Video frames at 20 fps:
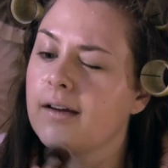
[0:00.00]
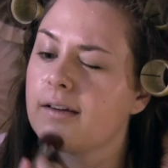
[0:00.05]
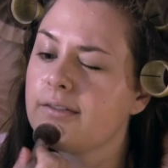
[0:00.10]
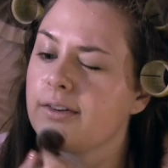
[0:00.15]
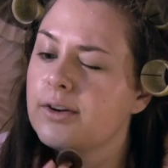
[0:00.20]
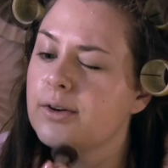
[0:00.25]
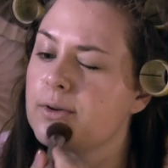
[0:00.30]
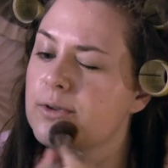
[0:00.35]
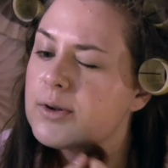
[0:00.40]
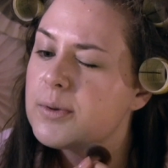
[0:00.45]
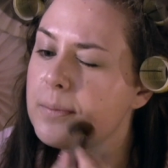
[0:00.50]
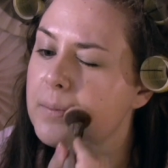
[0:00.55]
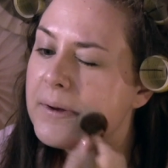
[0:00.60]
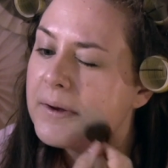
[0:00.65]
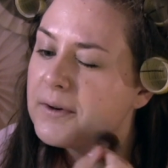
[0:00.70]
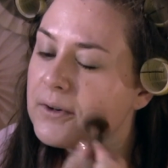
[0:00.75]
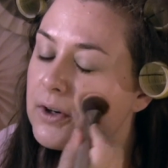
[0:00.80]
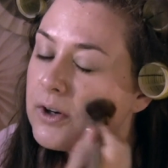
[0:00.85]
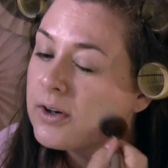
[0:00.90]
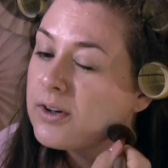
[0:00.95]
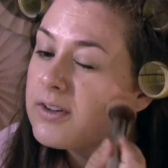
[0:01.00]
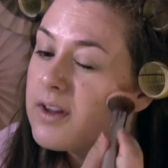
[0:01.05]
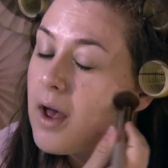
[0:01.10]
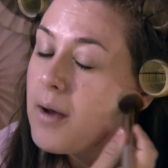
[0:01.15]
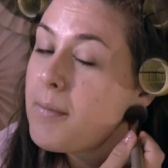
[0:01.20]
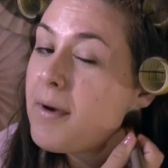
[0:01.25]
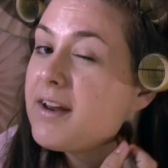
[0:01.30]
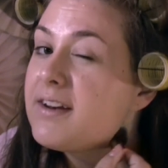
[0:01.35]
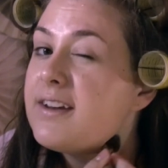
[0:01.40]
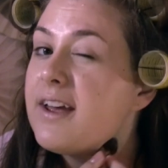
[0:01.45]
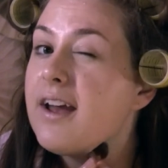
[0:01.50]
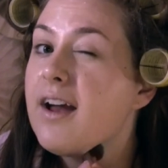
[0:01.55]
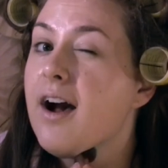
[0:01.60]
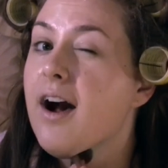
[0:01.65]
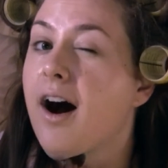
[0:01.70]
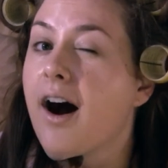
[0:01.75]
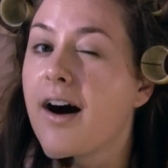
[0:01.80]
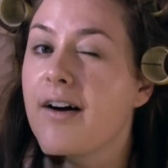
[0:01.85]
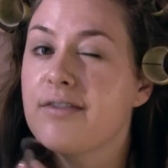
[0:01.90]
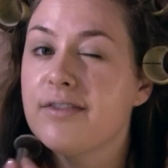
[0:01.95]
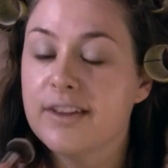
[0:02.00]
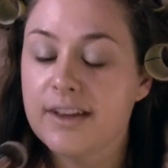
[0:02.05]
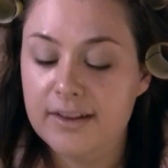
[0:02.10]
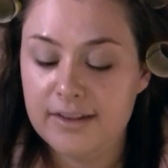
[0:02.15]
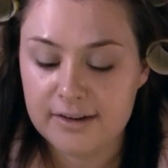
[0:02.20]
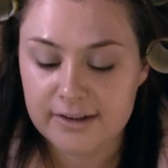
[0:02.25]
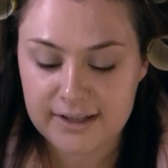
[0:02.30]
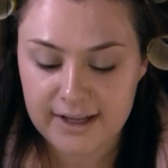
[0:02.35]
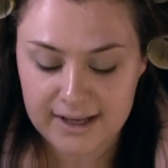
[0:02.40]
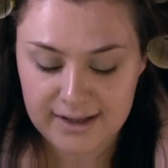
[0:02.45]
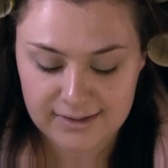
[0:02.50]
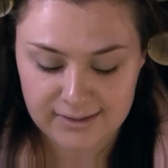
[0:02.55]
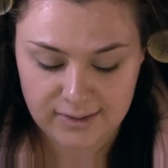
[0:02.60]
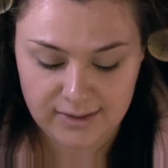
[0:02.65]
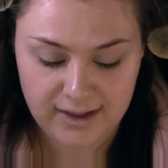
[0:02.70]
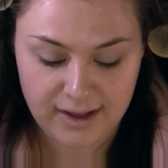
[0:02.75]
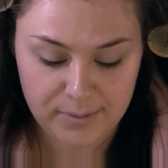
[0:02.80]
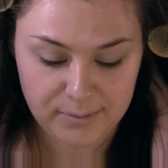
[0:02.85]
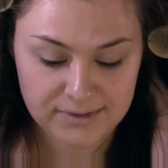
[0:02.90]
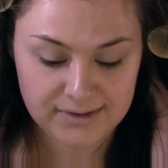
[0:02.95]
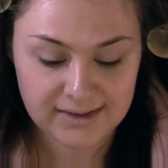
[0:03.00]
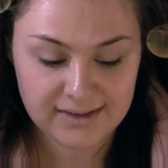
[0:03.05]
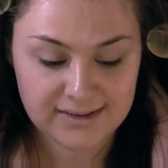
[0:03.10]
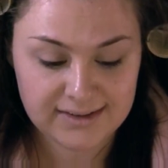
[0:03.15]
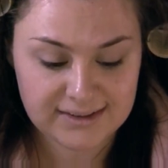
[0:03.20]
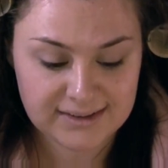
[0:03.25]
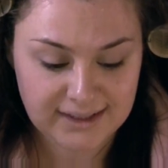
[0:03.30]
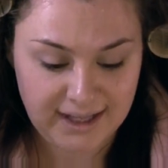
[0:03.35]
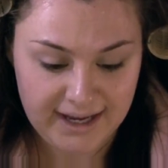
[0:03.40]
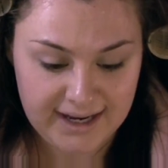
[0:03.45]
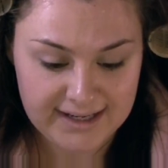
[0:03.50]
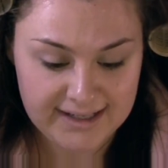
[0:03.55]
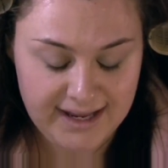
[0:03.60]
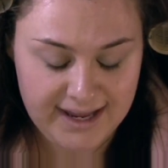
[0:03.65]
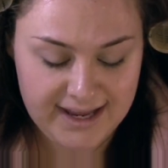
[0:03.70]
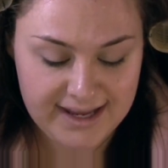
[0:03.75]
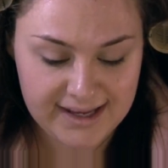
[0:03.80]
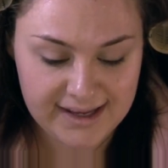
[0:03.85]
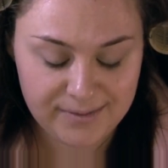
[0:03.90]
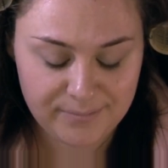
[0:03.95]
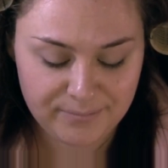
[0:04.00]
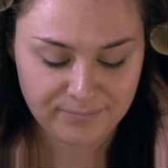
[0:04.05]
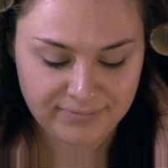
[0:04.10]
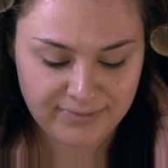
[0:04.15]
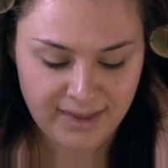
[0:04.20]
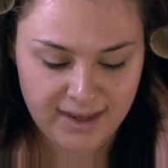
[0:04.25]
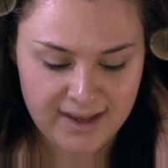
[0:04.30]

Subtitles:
shoot some pictures on my day off the other day, so that was exciting.